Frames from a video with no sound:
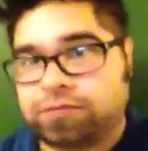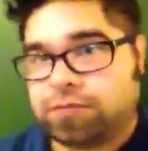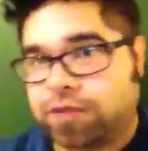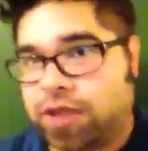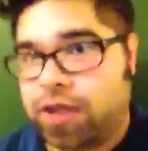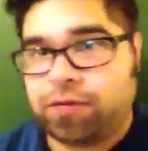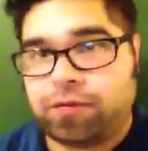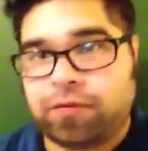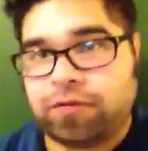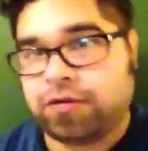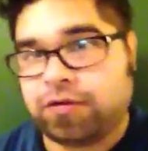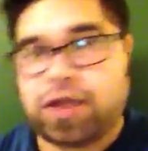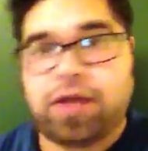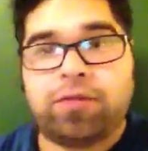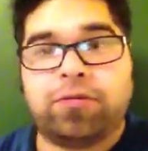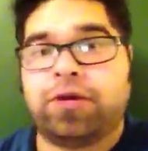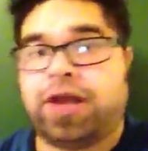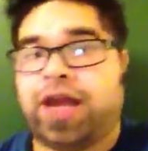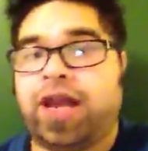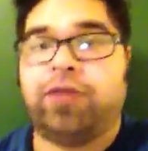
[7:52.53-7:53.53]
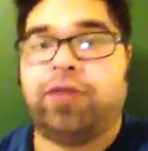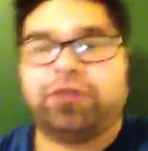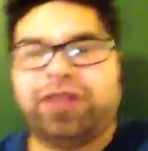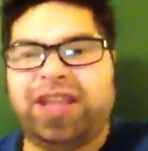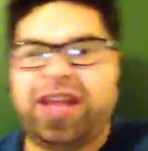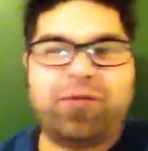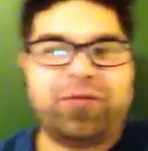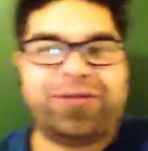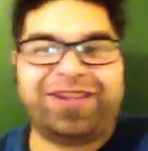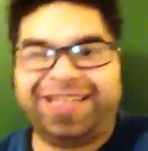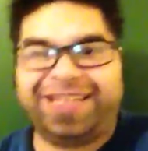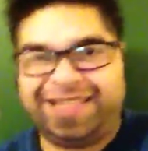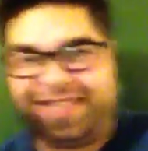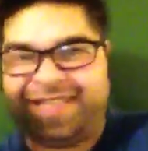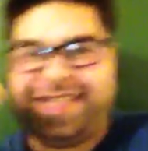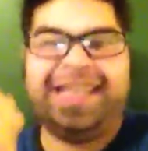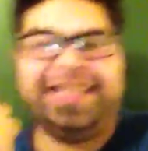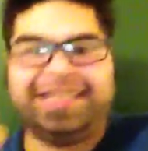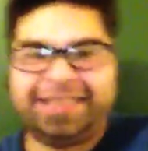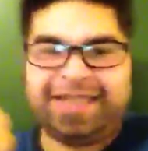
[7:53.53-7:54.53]
were angry. They were
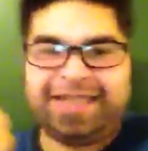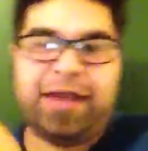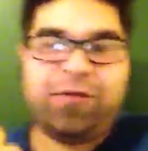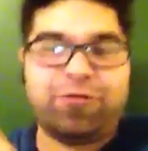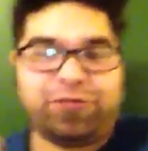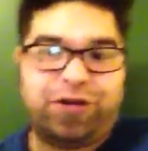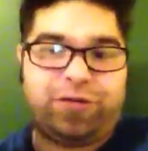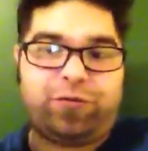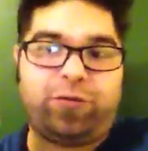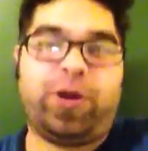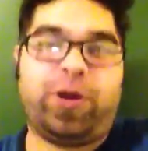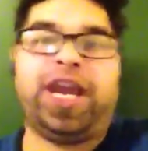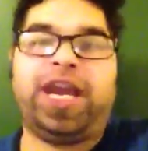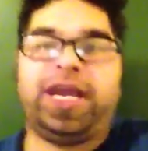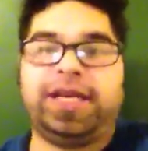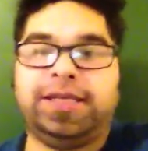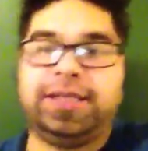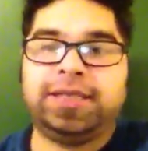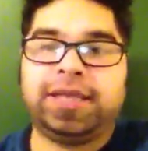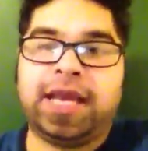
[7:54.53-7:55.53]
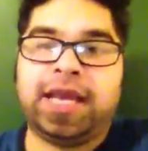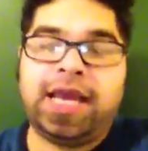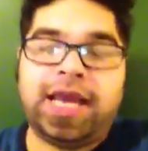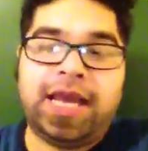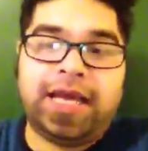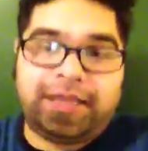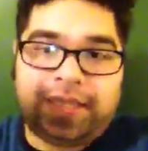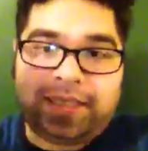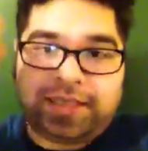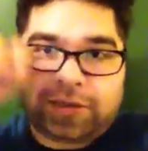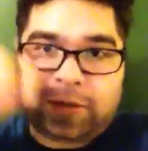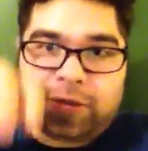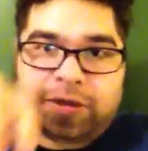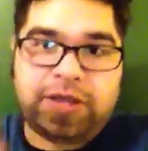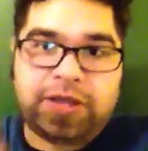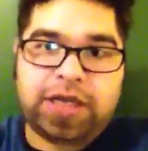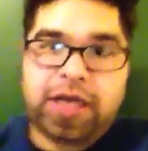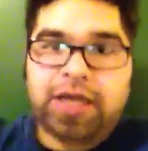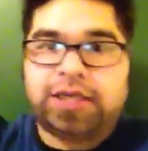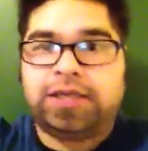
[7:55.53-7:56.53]
incensed. They were enraged. And they started
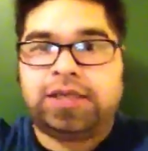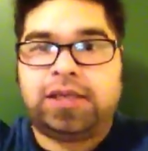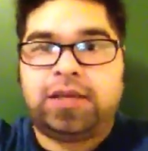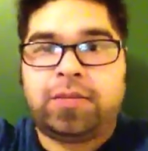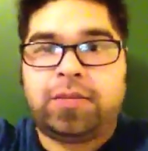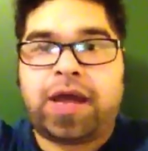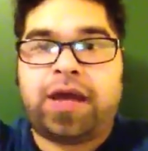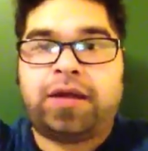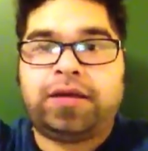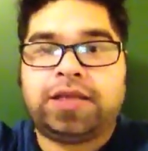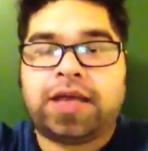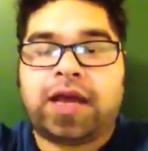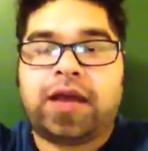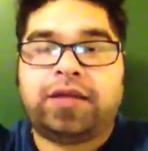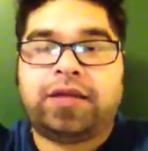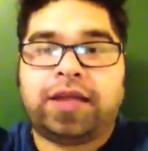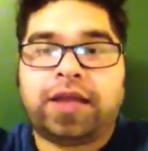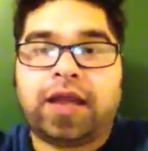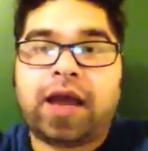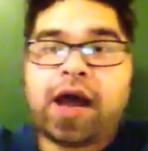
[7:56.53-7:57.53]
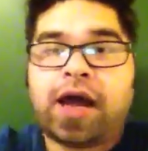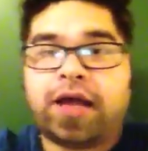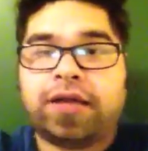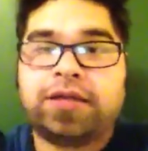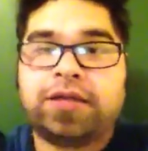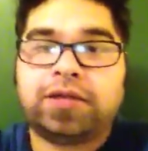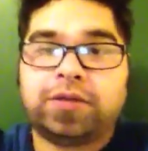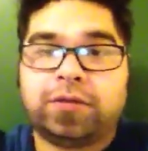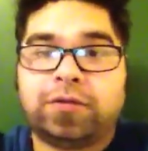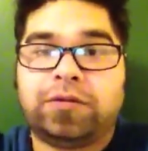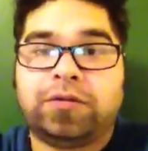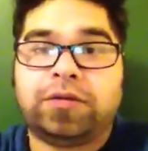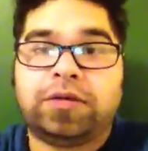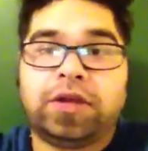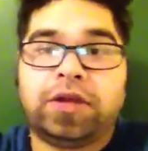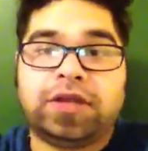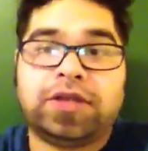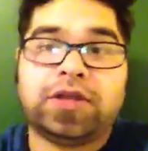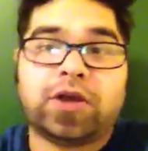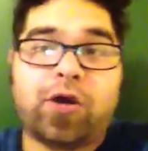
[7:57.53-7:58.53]
chasing them out of town. They got to
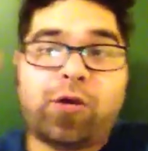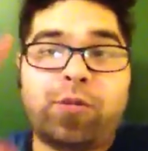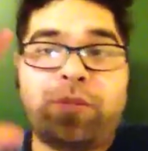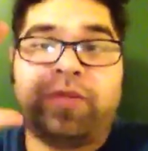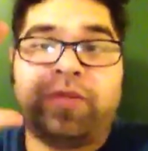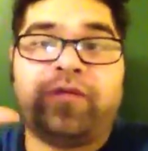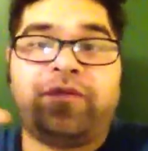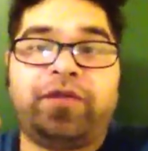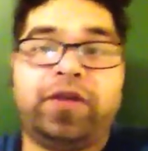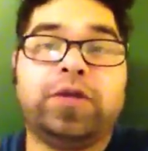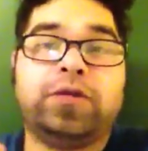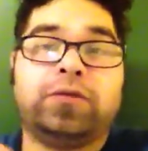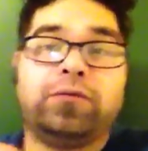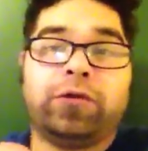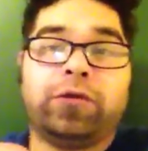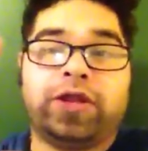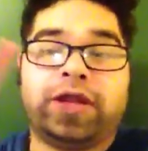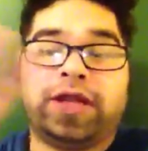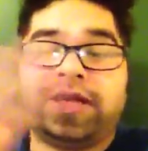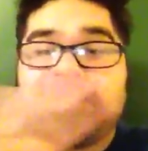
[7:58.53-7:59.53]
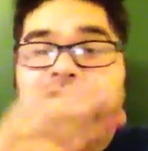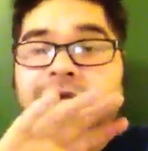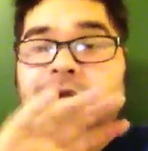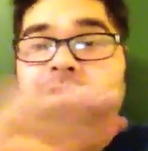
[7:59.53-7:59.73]
this open field where they